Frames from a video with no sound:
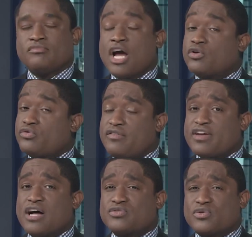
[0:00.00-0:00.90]
Now, grief
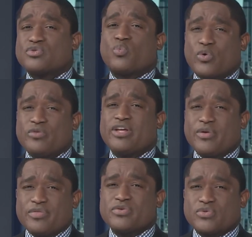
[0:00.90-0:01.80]
counselors were there
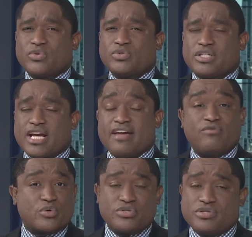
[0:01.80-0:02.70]
at the school today
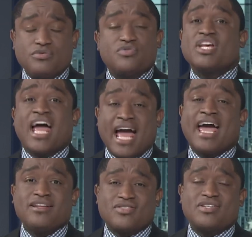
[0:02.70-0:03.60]
for students
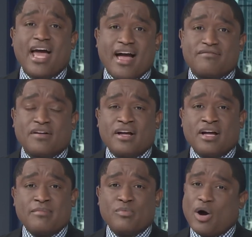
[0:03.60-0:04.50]
and staff.
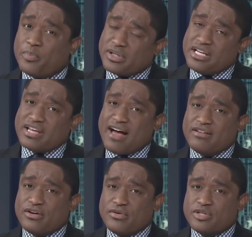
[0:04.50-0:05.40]
Meanwhile, police have
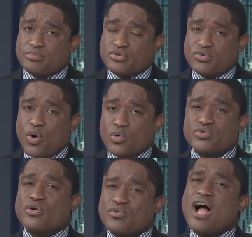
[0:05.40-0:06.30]
increased
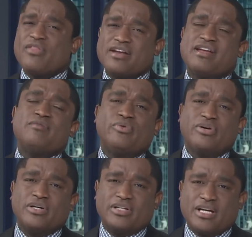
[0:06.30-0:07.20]
patrols around that
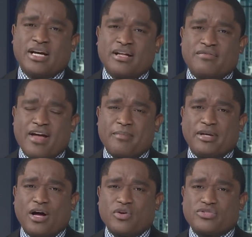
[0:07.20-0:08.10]
neighborhood. The
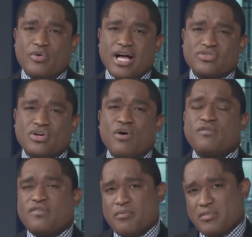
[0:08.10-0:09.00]
family also has a
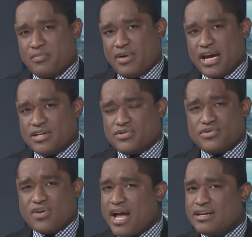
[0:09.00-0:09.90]
GoFundMe page to
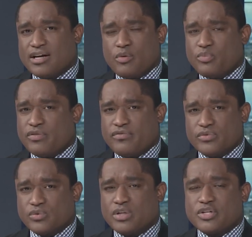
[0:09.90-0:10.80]
try and help with
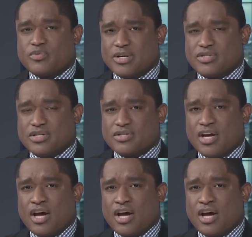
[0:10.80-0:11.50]
funeral expenses.